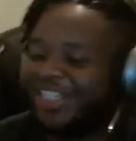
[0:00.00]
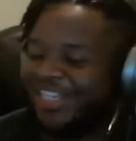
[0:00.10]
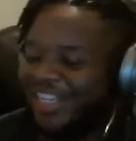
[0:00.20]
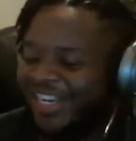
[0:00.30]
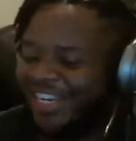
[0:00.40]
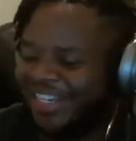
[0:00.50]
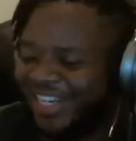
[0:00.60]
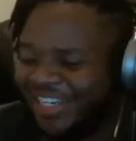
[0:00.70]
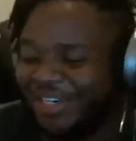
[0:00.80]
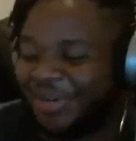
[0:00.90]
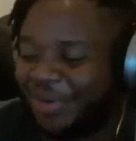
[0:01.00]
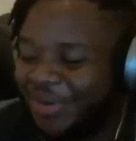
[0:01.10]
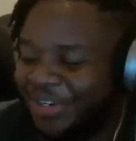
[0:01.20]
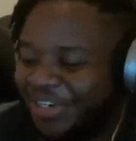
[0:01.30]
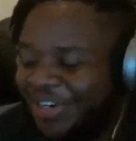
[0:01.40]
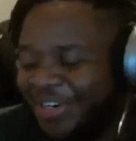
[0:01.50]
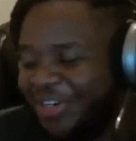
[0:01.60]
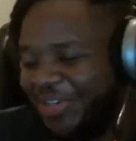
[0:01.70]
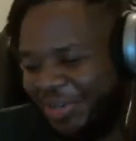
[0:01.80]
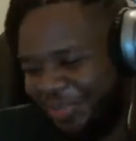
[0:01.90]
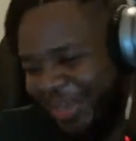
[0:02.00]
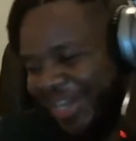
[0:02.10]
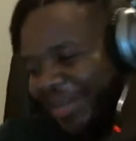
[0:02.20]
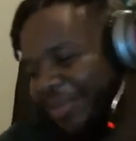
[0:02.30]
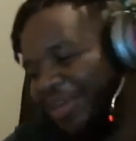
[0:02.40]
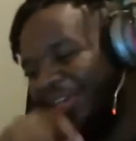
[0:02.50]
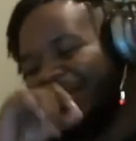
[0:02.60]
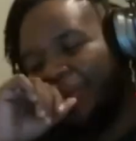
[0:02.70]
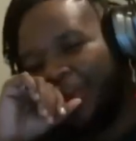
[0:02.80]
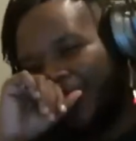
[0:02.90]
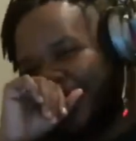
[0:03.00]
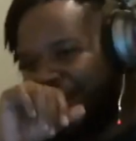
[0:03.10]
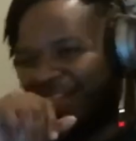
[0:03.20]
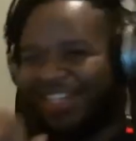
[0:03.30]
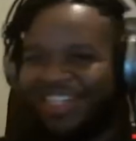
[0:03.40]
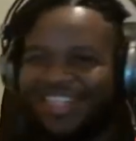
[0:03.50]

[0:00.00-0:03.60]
Right. you're grown, you're an adult, man. Come on. Right.